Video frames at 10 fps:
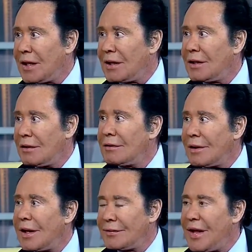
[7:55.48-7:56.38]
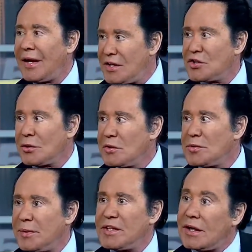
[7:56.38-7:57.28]
You know, and that has
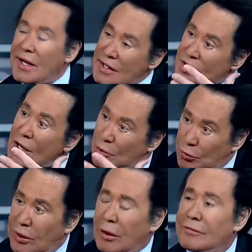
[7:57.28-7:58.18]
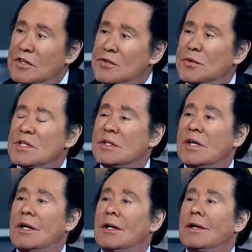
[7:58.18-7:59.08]
always been the case. When Elvis was
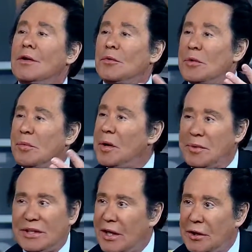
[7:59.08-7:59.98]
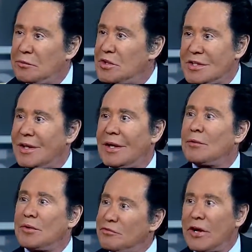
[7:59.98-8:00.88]
there, when Bobby Darin was there,
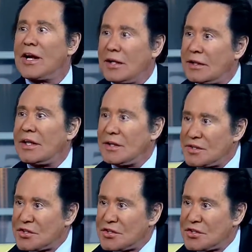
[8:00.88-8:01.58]
when Frank and Dean and